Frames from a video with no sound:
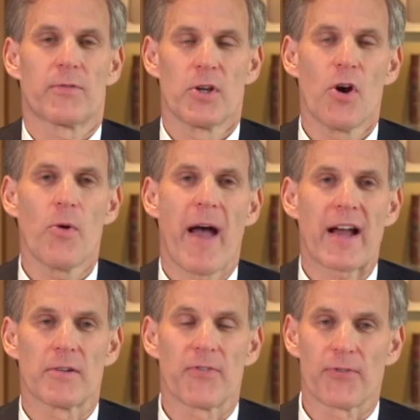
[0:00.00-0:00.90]
if we go
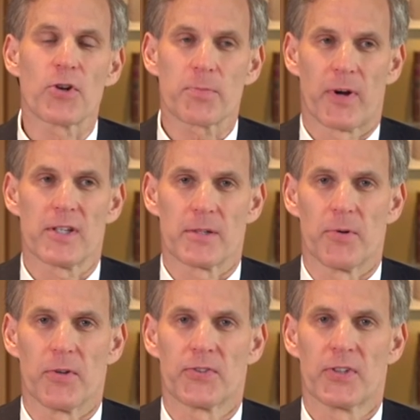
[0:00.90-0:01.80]
back to first
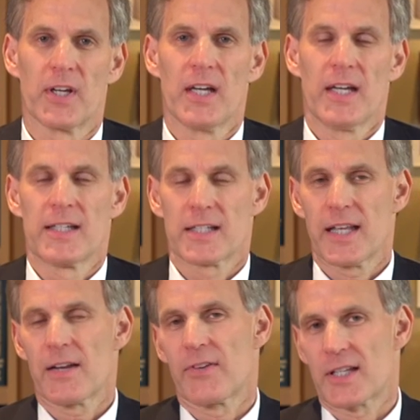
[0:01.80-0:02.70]
principles,
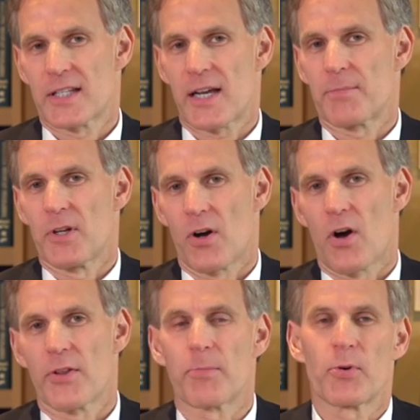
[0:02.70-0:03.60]
instead of accepting
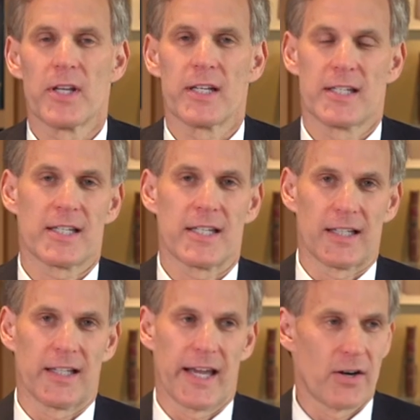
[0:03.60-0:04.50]
all the
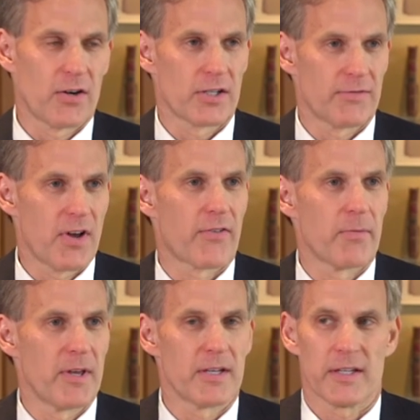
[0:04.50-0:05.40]
pre-existing layers of
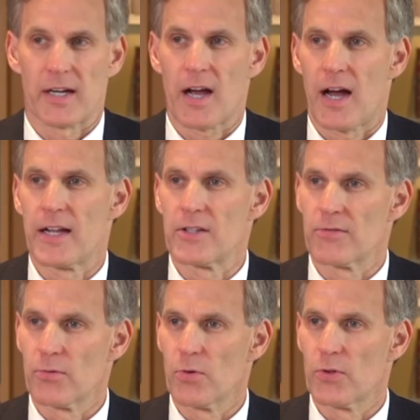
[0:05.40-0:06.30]
government and kinds
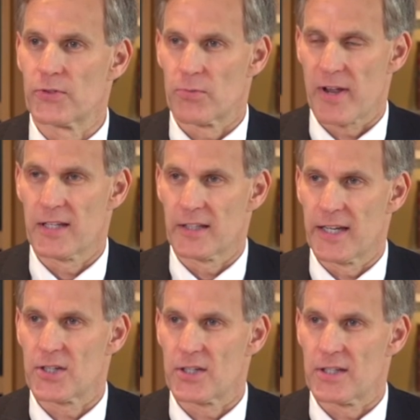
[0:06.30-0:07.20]
of rules and
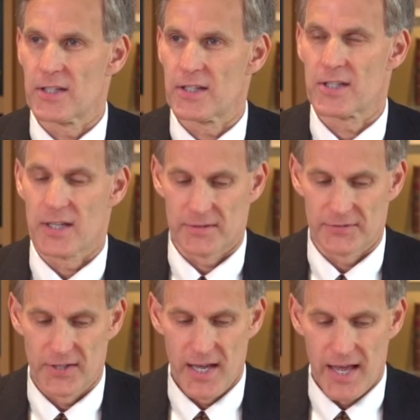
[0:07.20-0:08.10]
regulations and
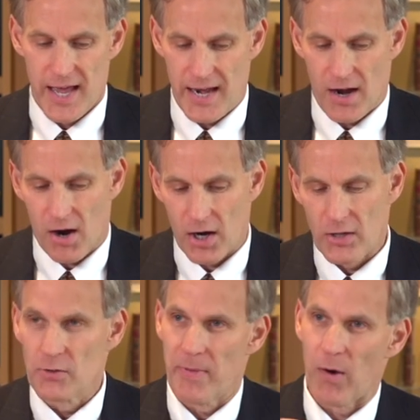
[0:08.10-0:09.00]
stuff and
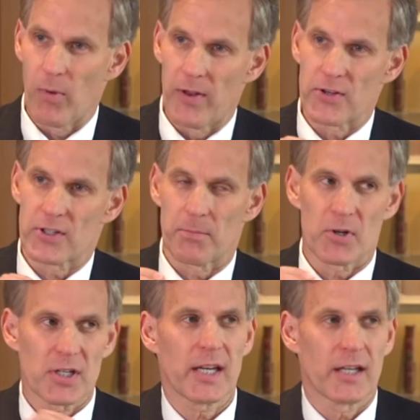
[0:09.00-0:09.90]
argue about whether some
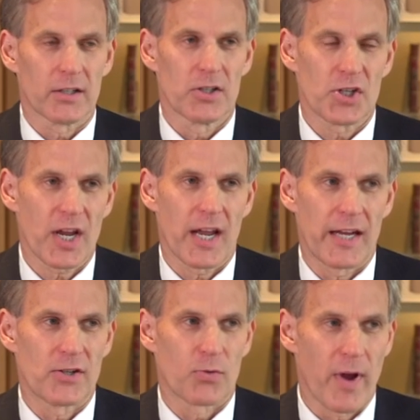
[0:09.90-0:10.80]
particular
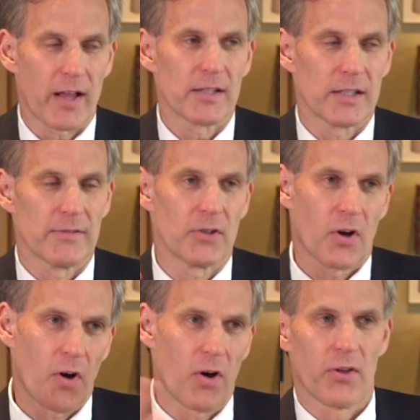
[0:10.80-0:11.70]
change relative to
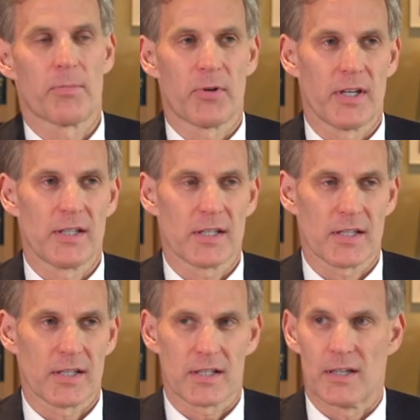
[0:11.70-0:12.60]
all the
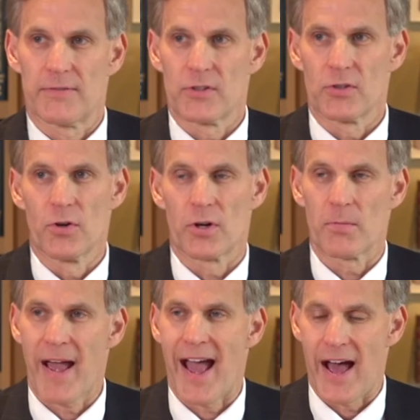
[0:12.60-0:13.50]
pre-existing stuff is good or
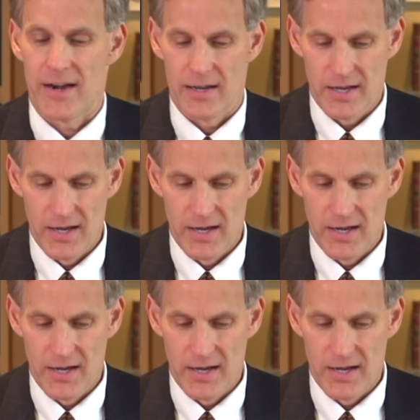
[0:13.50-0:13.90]
bad,